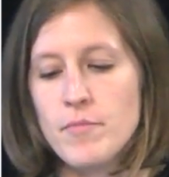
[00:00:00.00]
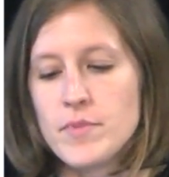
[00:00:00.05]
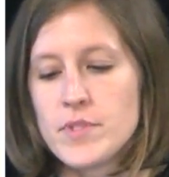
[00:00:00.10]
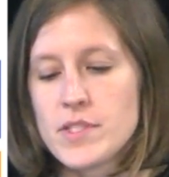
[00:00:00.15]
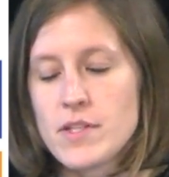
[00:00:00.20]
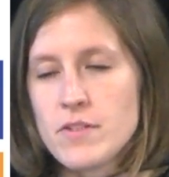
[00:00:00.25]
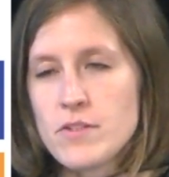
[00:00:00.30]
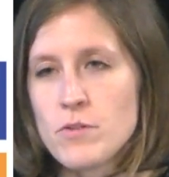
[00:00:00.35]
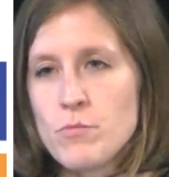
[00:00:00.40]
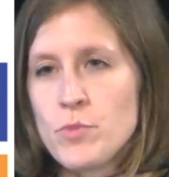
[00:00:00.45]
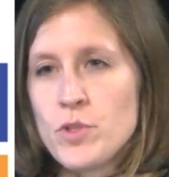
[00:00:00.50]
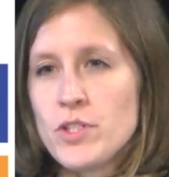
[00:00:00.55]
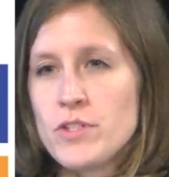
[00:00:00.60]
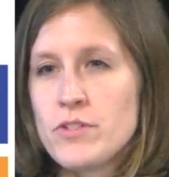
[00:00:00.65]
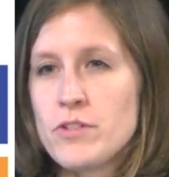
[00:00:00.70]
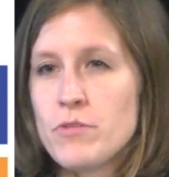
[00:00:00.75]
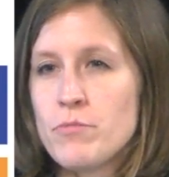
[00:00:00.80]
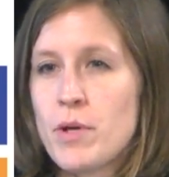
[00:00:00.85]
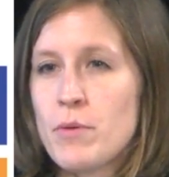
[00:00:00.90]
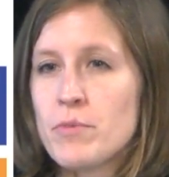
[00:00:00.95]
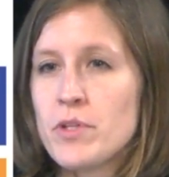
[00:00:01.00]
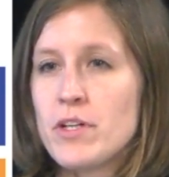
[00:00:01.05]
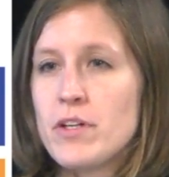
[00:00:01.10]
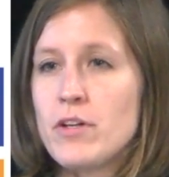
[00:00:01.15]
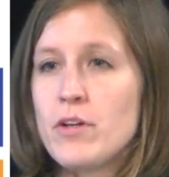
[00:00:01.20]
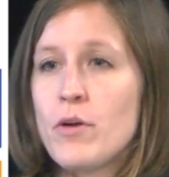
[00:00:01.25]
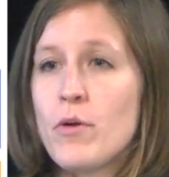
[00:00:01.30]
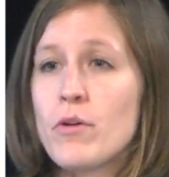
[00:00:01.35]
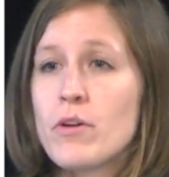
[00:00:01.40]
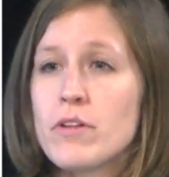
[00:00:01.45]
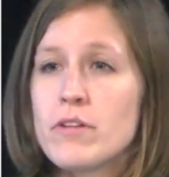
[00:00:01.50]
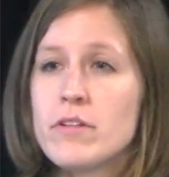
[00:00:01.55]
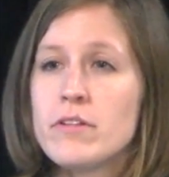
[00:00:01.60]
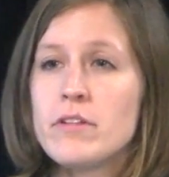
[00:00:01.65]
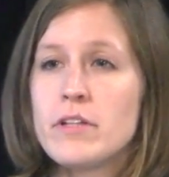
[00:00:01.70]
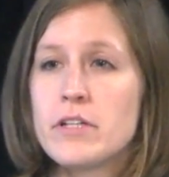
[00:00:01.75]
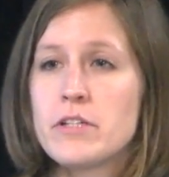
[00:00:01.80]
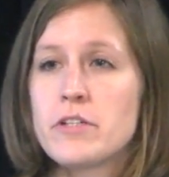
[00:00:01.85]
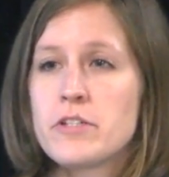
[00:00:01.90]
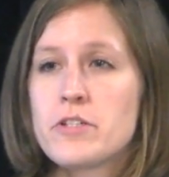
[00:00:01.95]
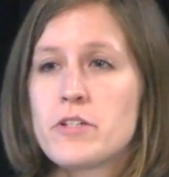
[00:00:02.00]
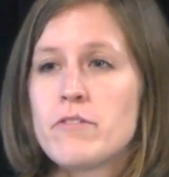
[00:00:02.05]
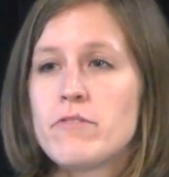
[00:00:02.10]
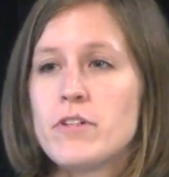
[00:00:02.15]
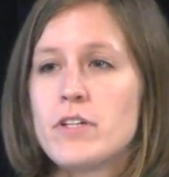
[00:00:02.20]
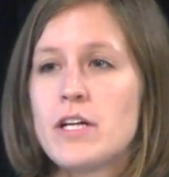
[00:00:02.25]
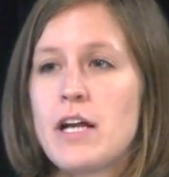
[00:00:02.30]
It's also important to remember to go to the literature for